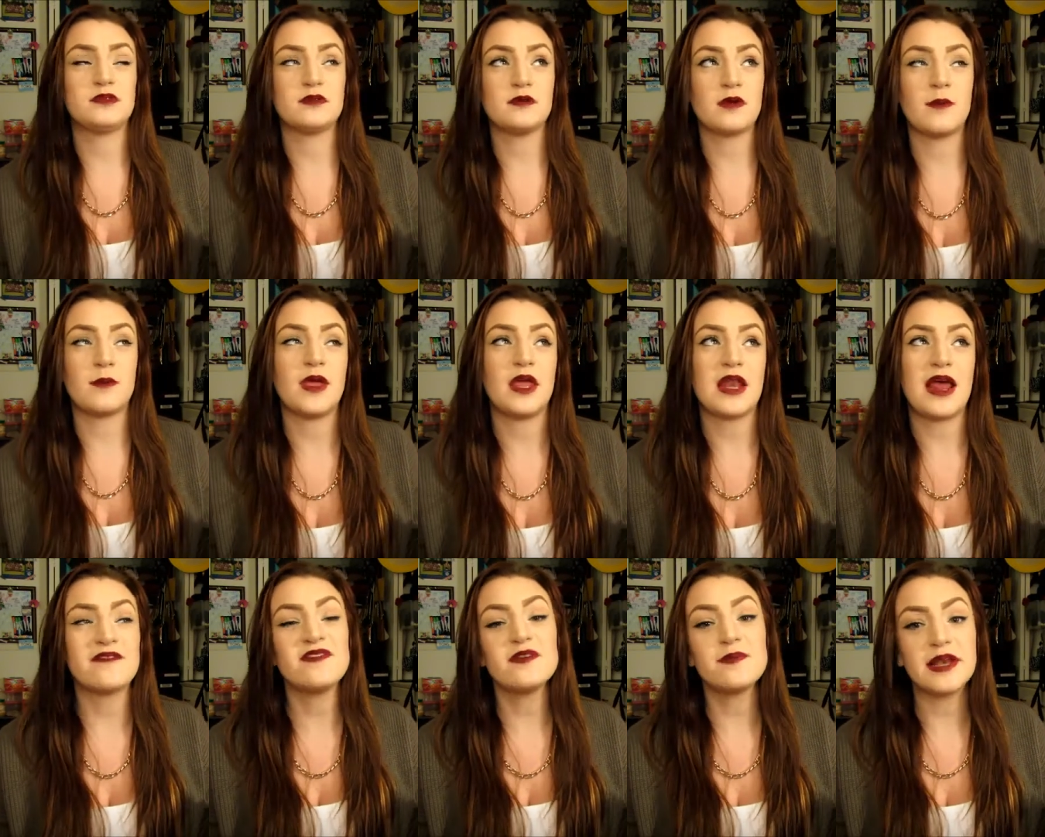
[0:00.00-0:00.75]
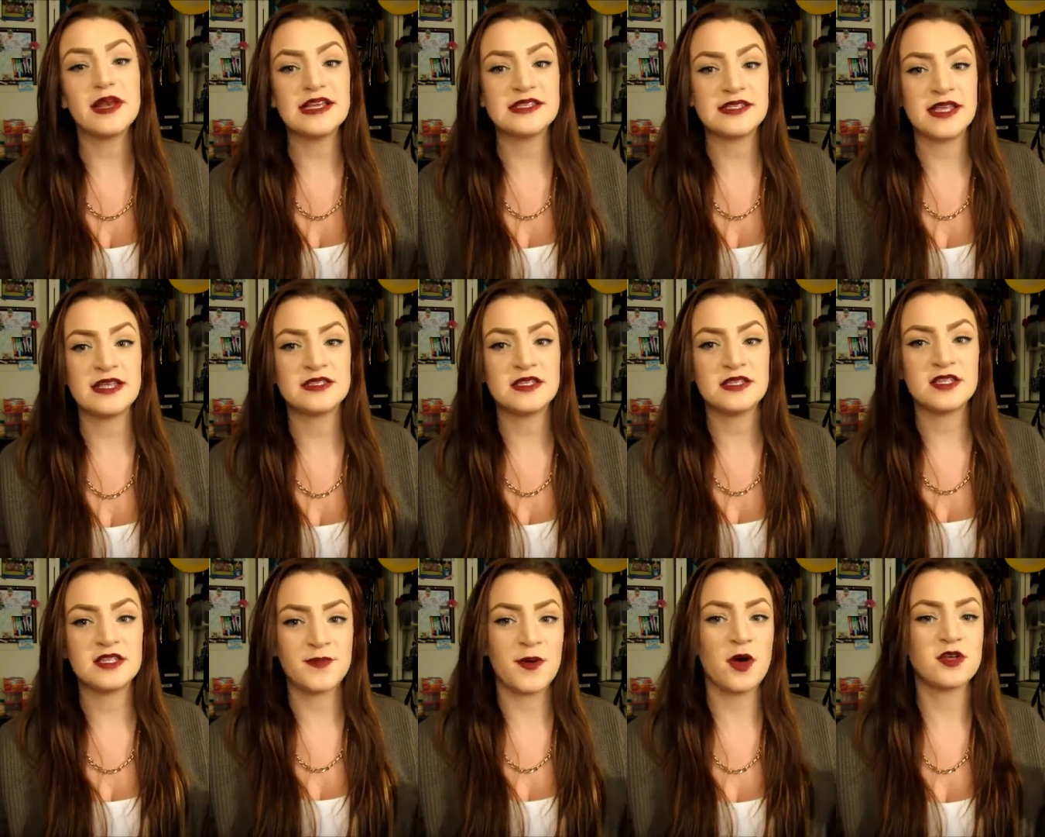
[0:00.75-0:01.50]
I mean, everybody says
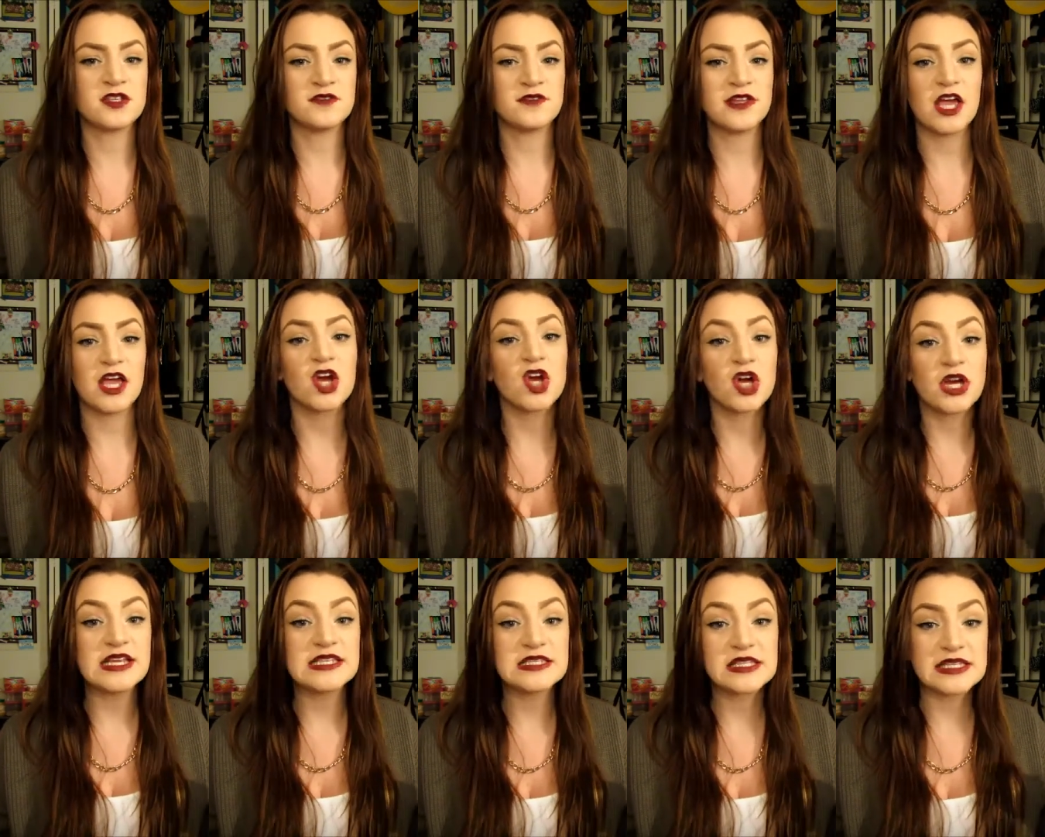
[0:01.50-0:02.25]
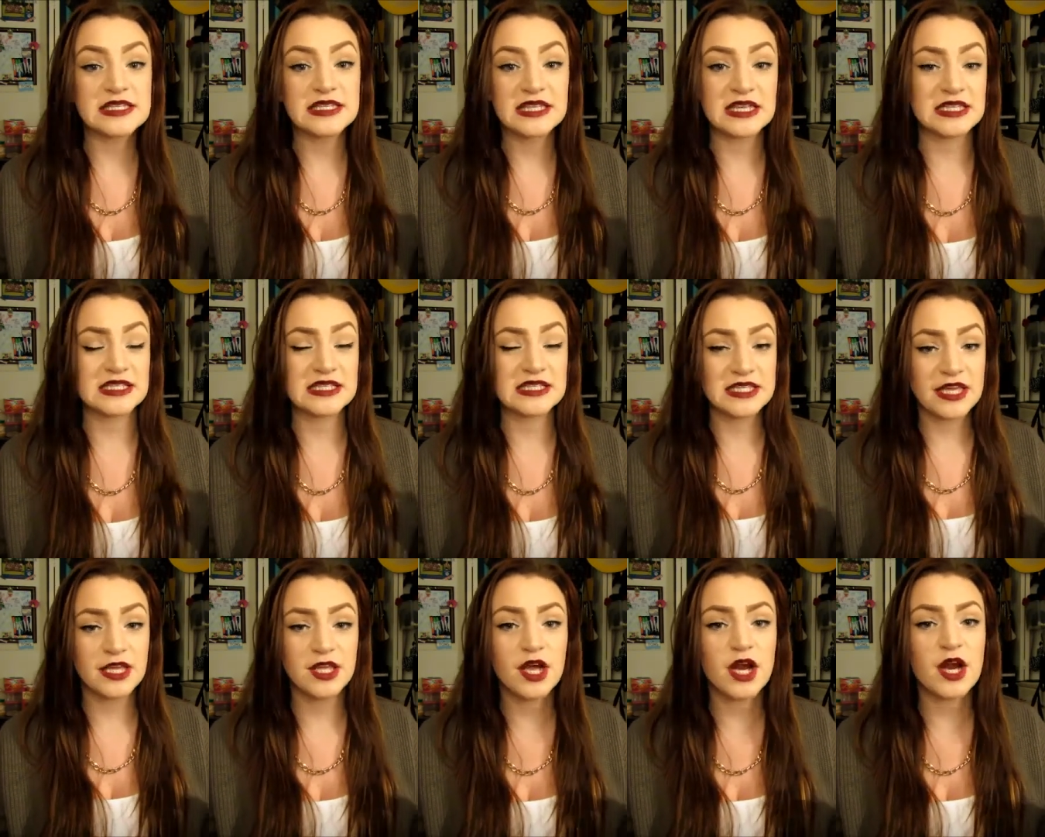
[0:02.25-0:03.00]
it's supposedly a creaseless
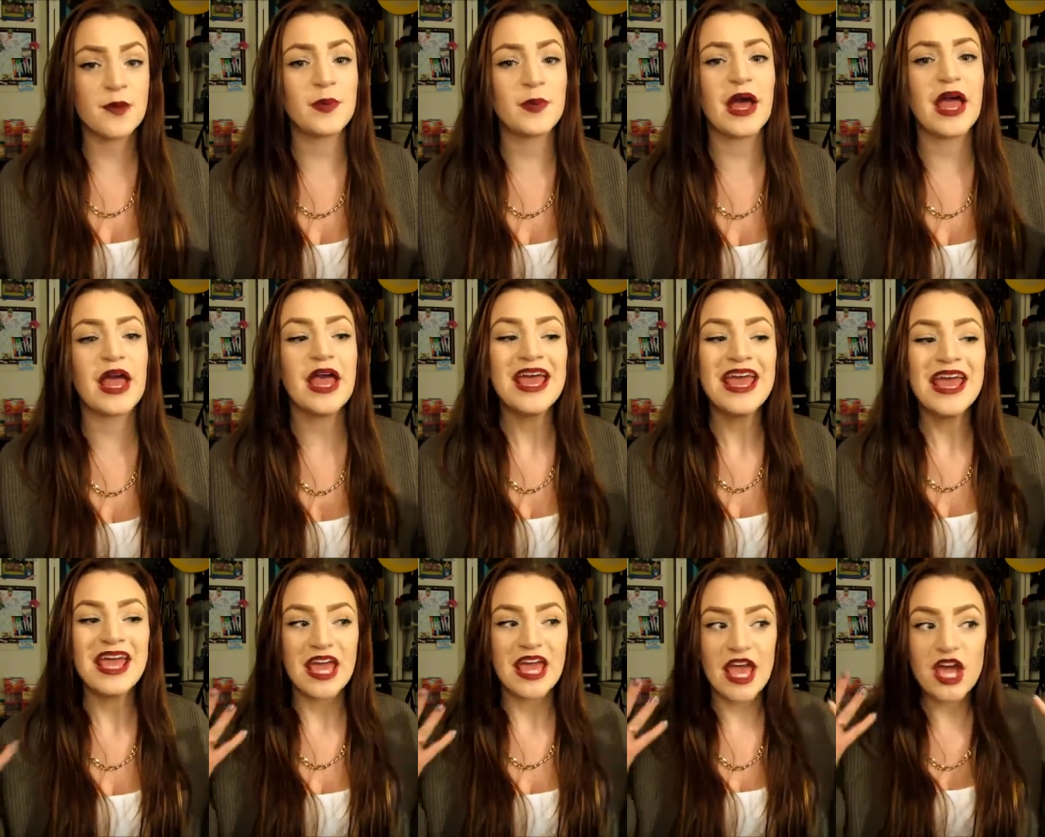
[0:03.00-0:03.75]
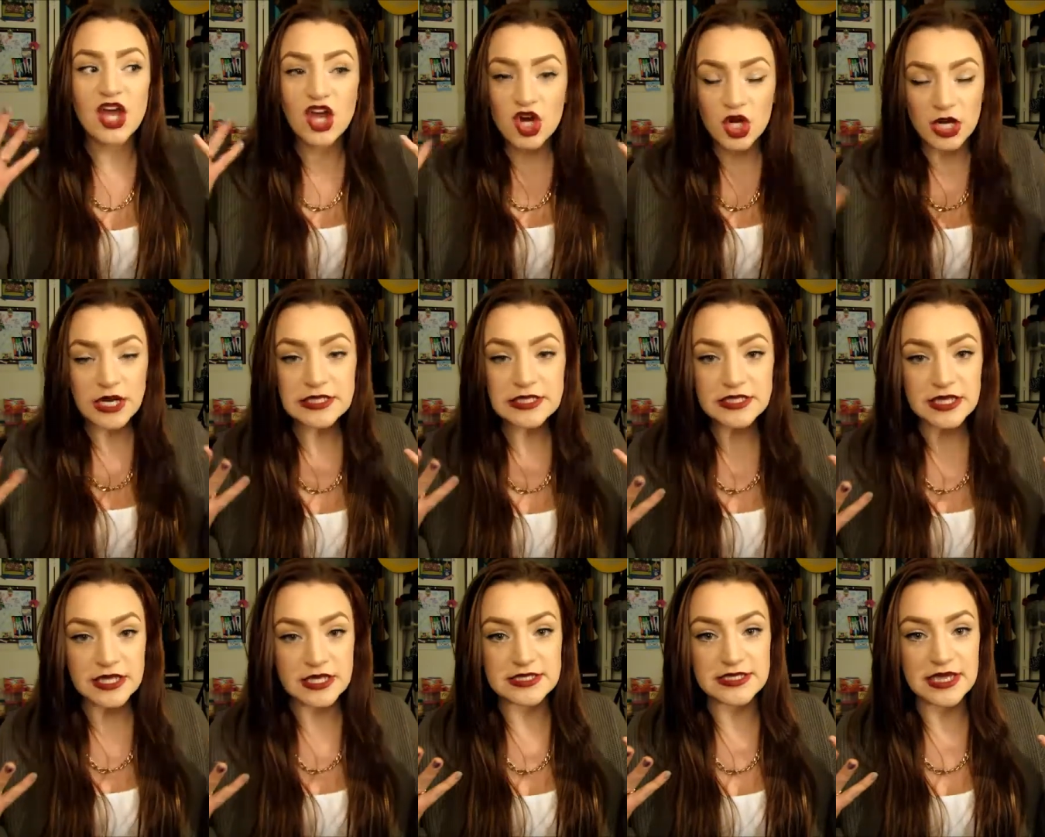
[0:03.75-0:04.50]
concealer, but it
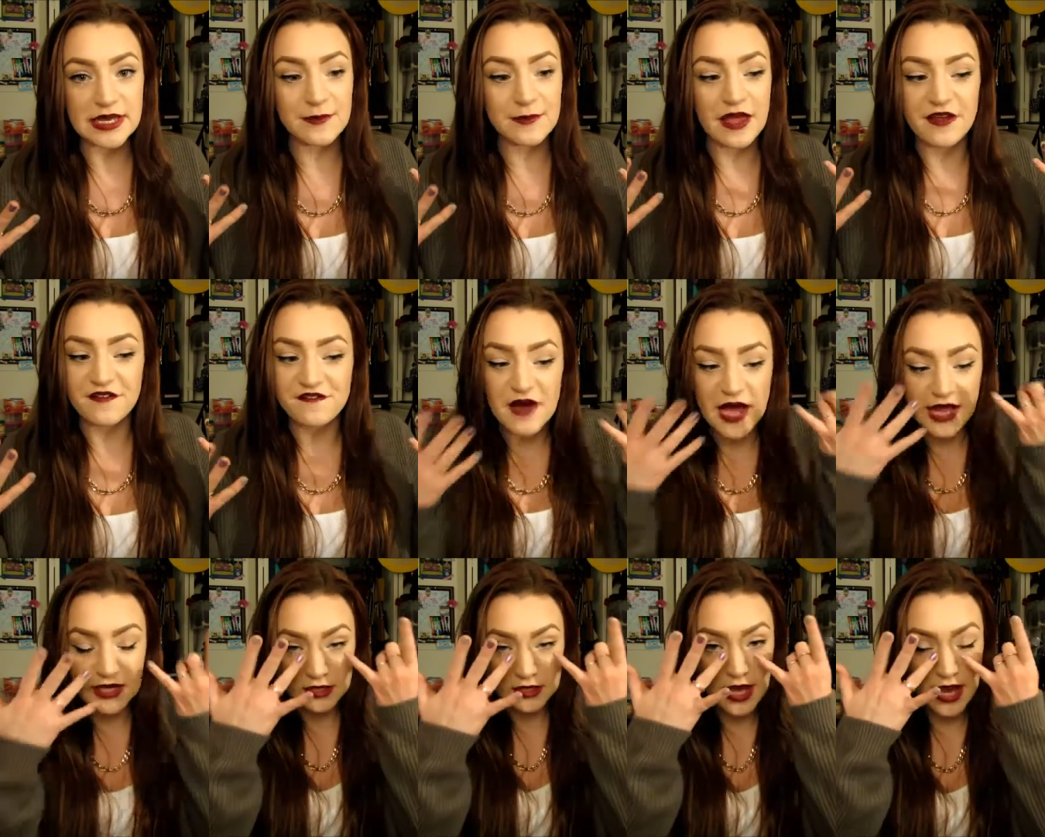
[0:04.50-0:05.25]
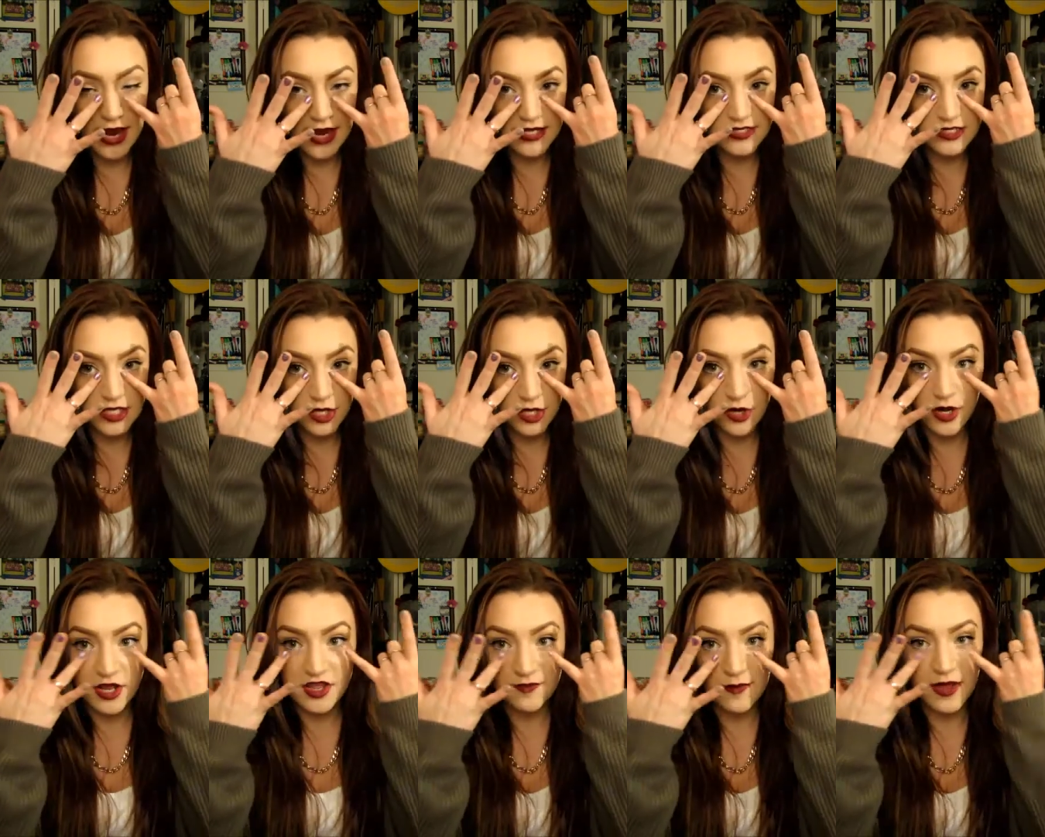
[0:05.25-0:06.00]
creases in my fine lines
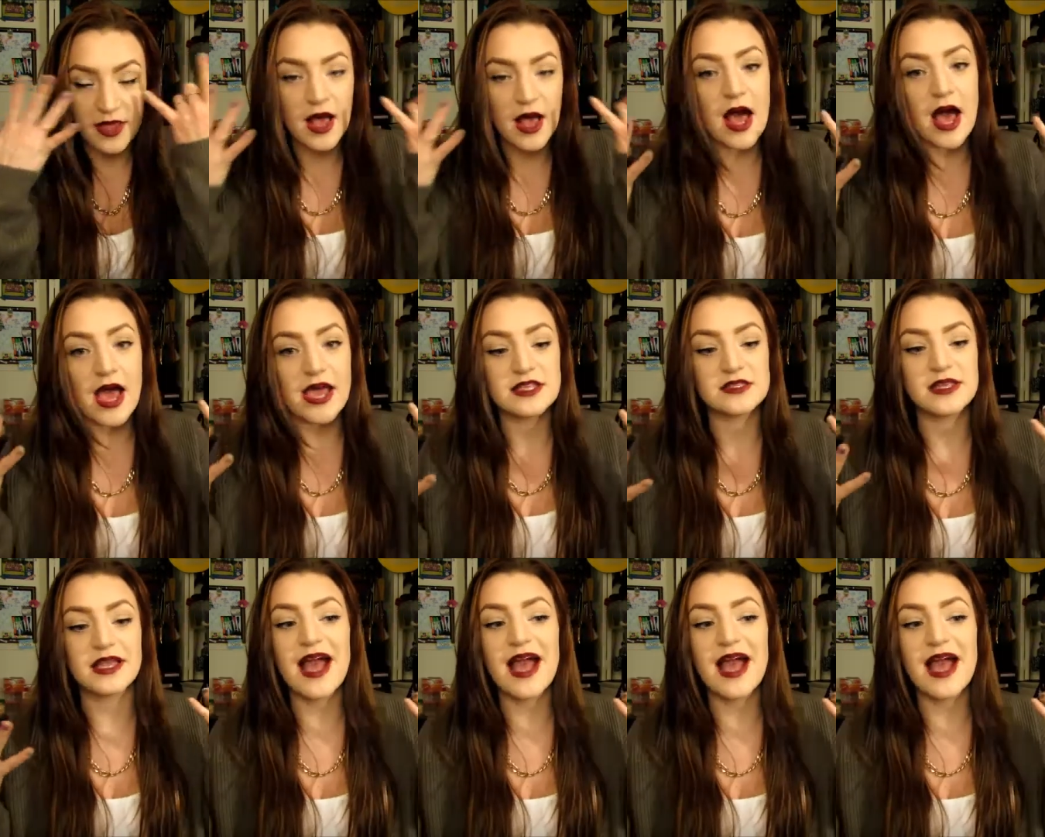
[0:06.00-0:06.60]
underneath my eyes.